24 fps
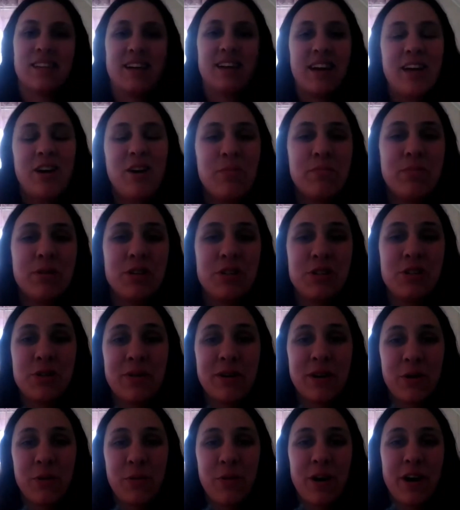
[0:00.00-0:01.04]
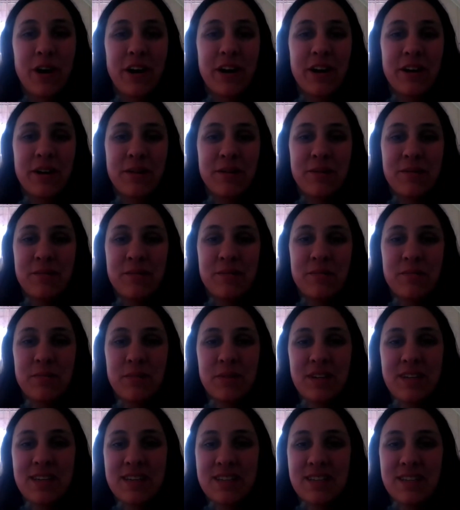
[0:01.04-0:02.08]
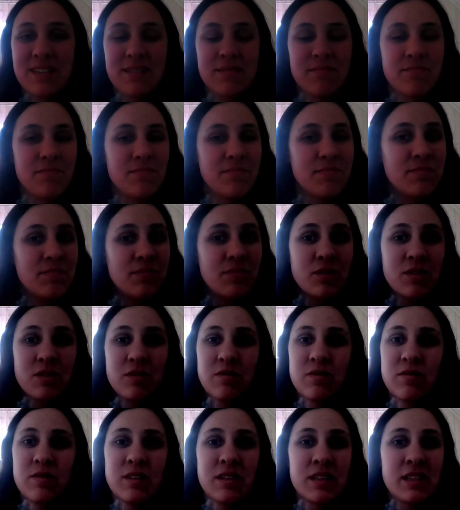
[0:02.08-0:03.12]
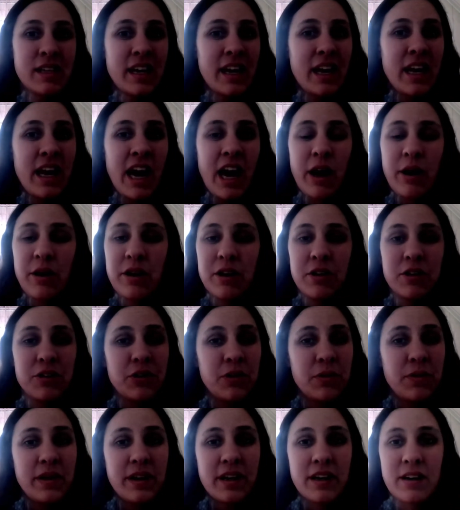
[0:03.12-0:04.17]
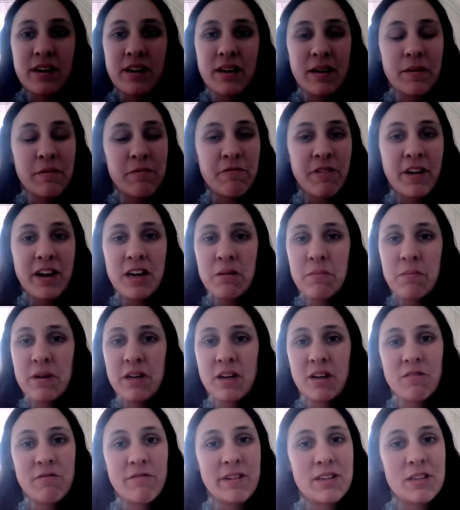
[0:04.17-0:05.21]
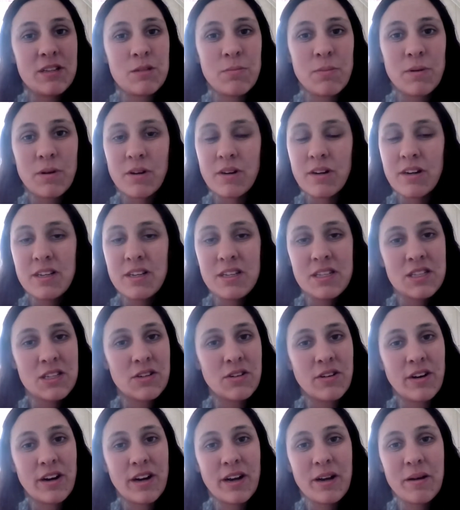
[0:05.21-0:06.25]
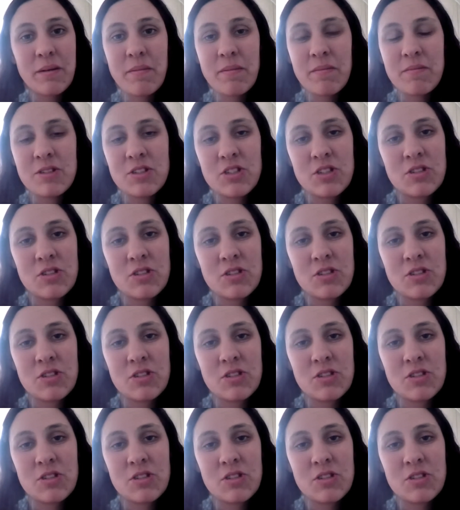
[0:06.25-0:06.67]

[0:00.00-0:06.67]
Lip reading: I hope you're doing well. Please say how you're doing. Find me on Facebook or Instagram.